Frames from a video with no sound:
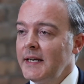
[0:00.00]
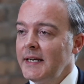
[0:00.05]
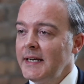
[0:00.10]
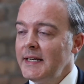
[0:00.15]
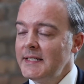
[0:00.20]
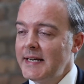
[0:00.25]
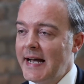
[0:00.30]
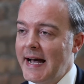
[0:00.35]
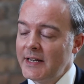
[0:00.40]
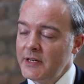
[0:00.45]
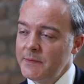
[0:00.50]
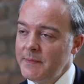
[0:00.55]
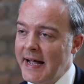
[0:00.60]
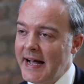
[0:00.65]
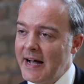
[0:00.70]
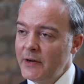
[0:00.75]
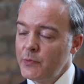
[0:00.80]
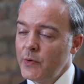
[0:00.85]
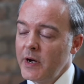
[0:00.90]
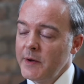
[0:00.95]
is Adam,
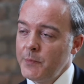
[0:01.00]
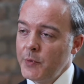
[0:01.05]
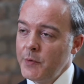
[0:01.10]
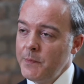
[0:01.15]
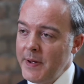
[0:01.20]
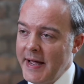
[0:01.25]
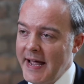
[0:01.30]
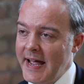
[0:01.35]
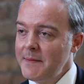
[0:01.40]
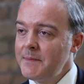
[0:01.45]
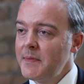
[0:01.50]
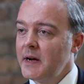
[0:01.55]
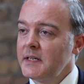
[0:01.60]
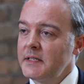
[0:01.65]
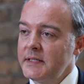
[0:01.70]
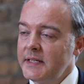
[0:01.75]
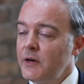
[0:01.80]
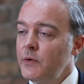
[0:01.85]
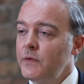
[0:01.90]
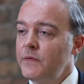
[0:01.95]
how do I prepare
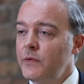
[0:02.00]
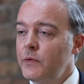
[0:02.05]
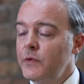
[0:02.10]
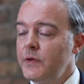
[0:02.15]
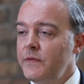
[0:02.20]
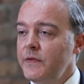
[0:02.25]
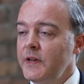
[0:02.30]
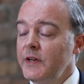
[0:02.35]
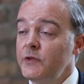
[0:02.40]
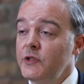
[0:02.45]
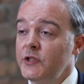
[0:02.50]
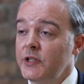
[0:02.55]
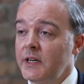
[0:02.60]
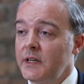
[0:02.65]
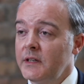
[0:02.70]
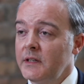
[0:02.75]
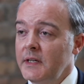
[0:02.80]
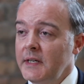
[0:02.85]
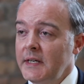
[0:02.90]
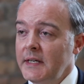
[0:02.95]
myself for the
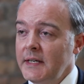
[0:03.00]
future?